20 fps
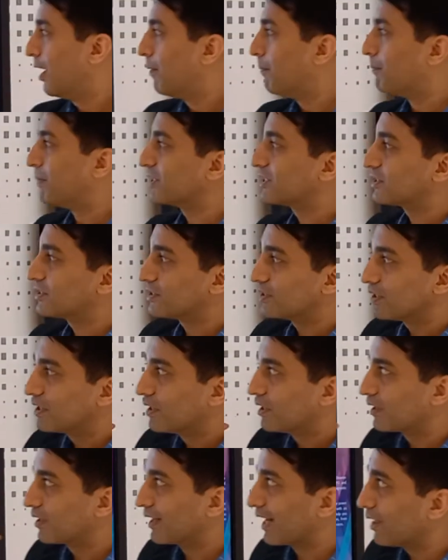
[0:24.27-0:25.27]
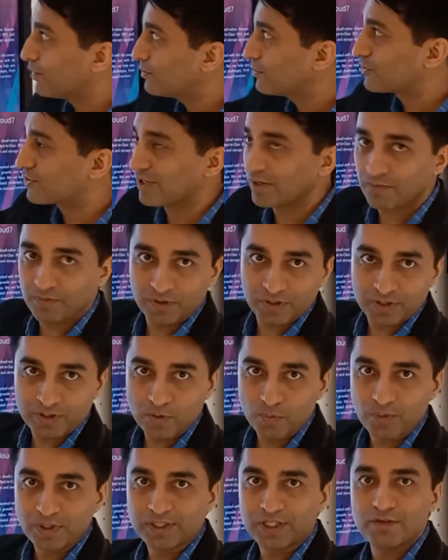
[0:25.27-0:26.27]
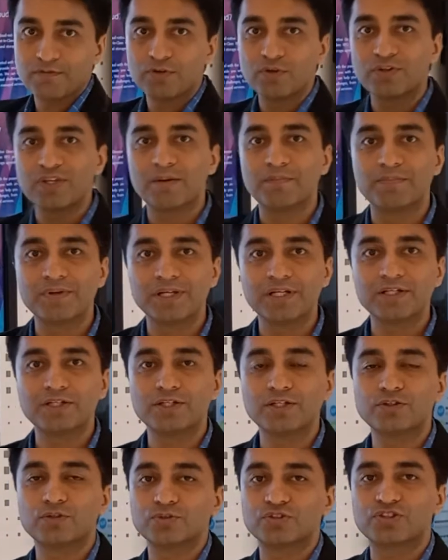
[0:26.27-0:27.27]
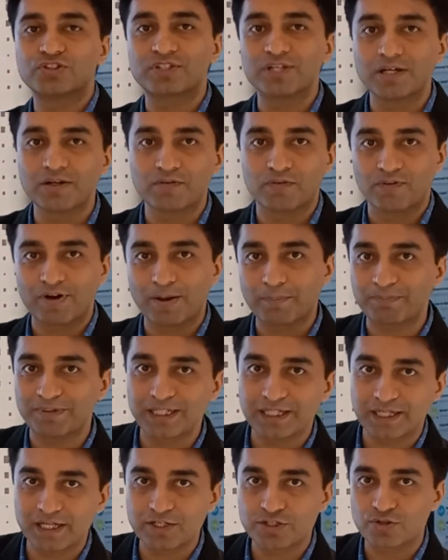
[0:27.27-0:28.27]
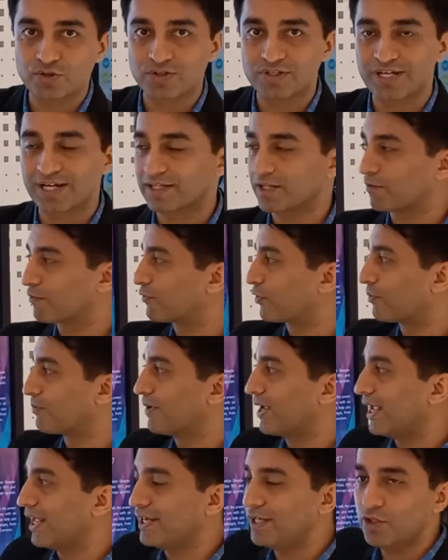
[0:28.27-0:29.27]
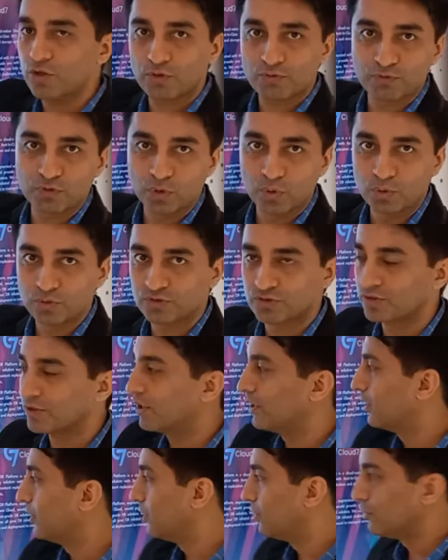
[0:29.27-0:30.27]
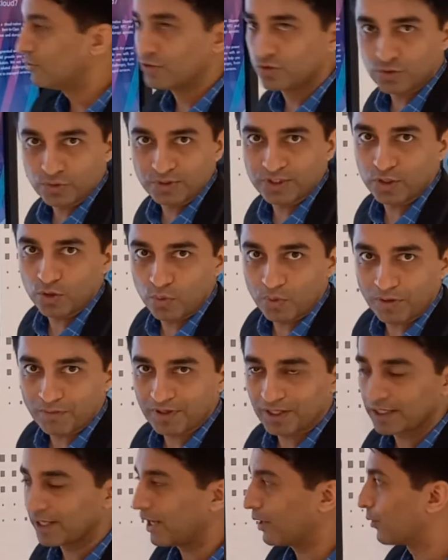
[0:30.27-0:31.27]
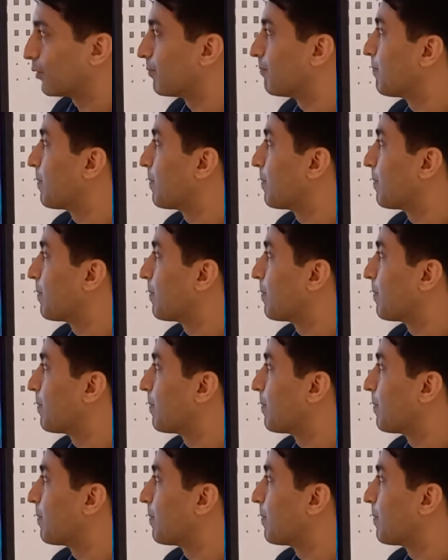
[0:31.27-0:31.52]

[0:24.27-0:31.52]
But Cloud7 will give you the ability to still replicate your data from any of those to the Huawei Cloud.